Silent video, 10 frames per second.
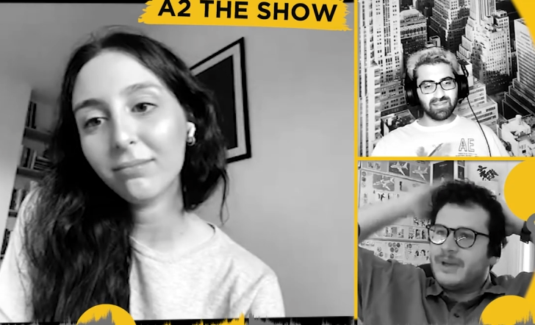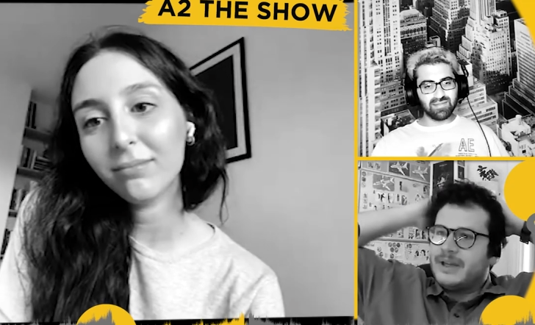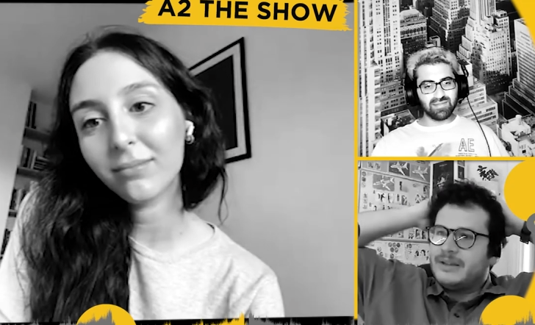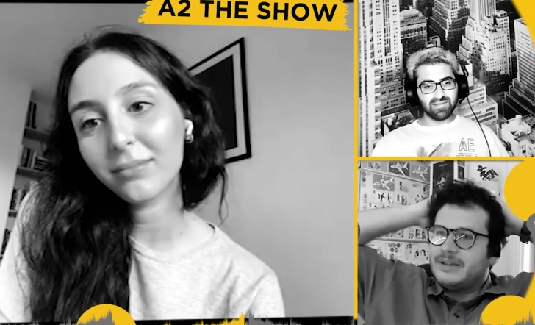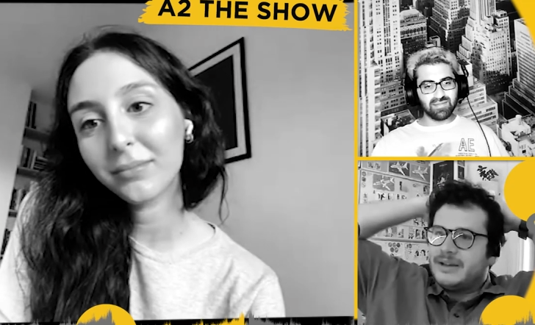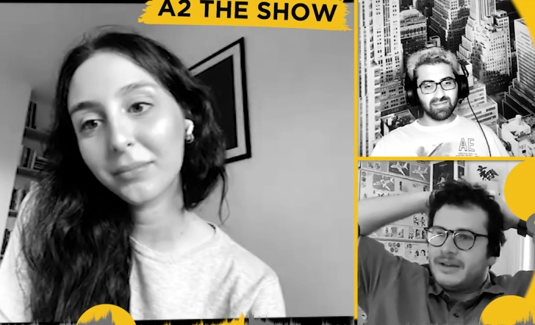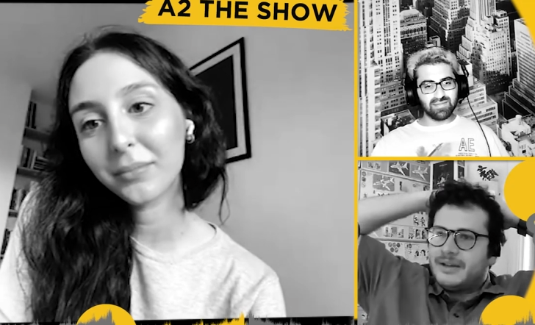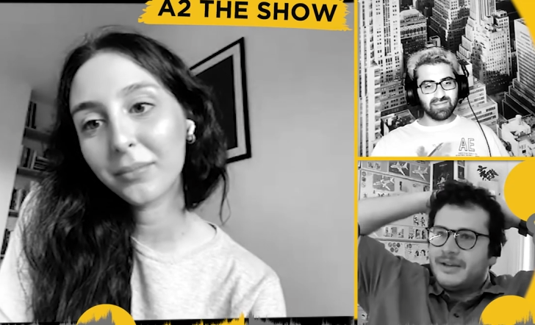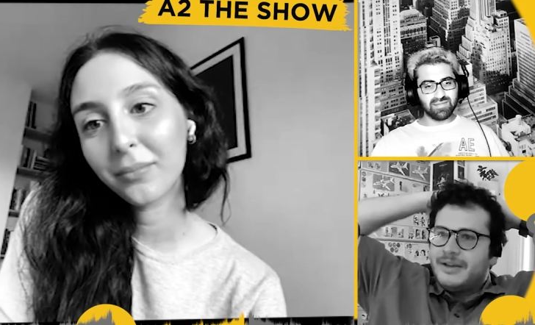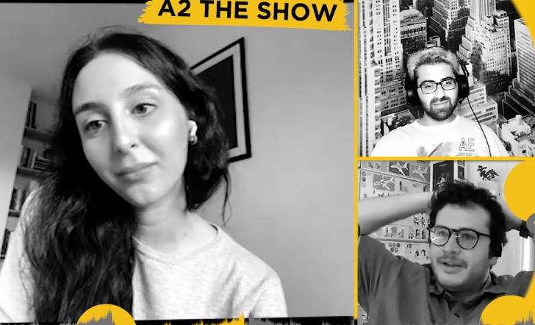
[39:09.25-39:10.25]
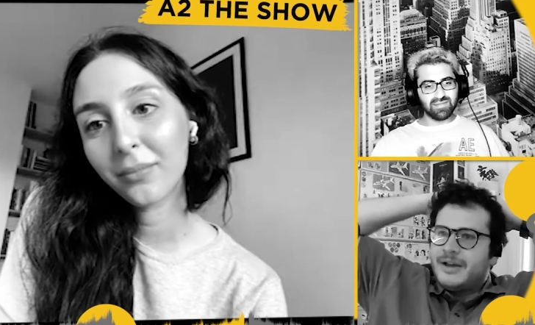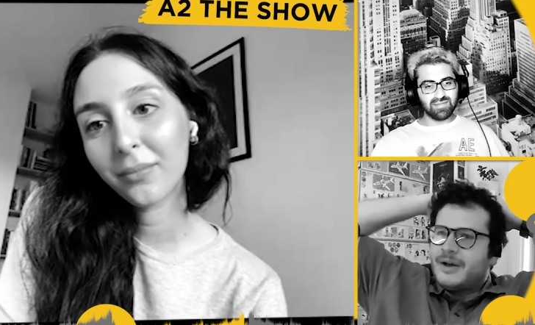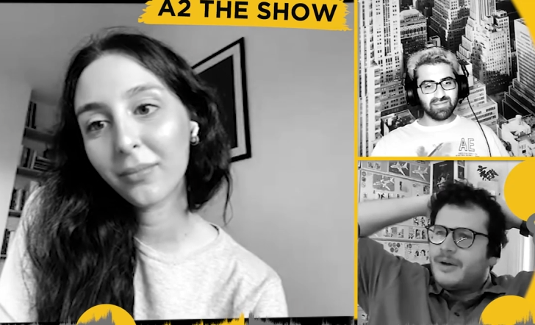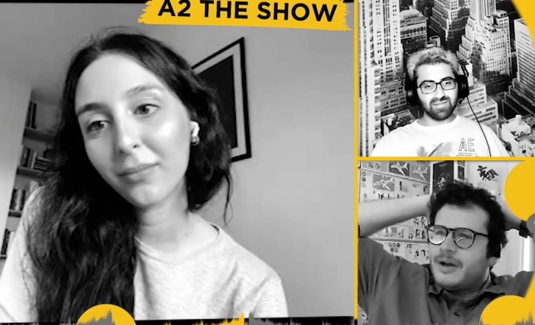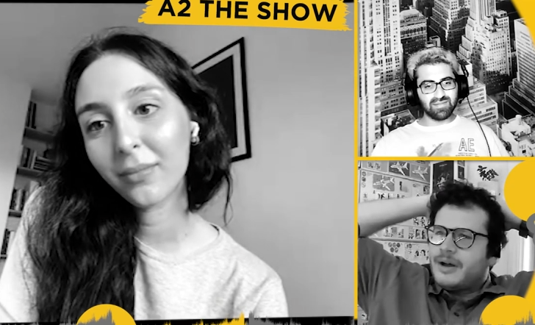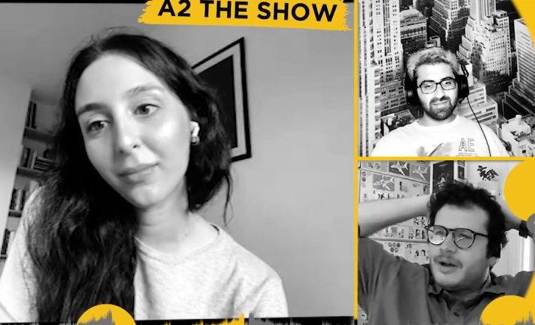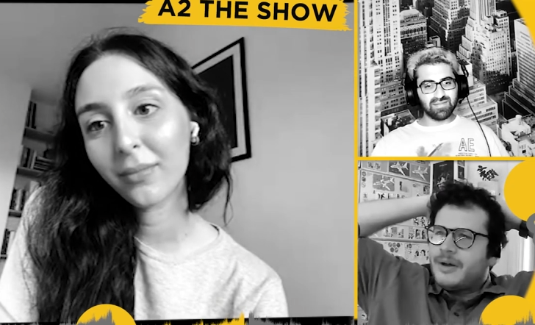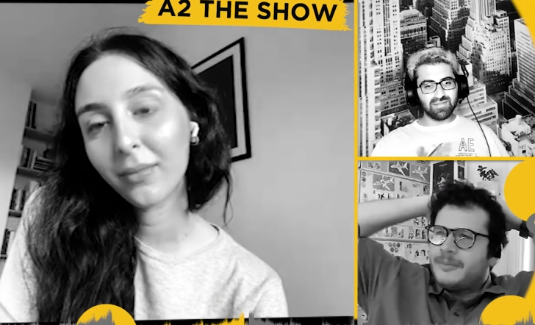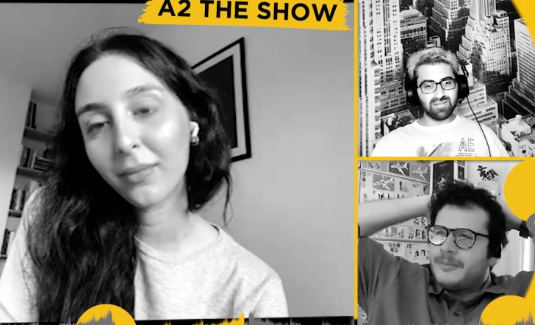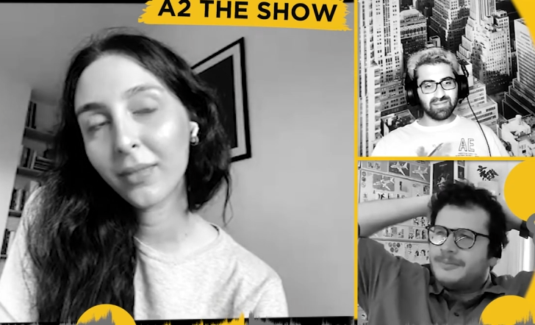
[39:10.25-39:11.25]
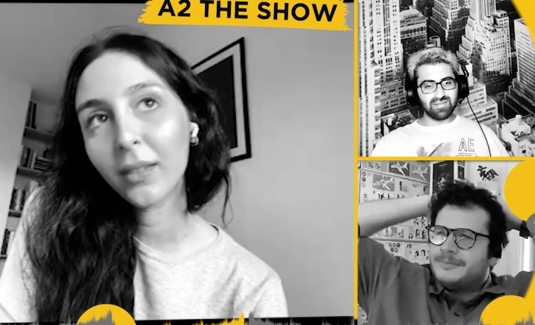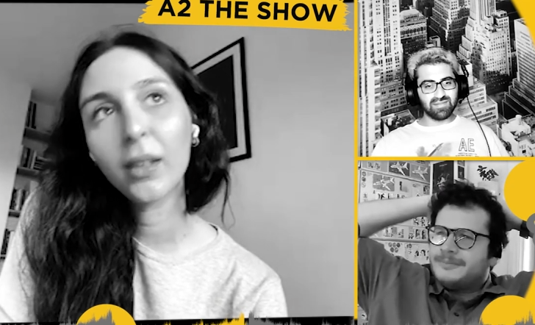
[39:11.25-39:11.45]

Speaker 1: made the um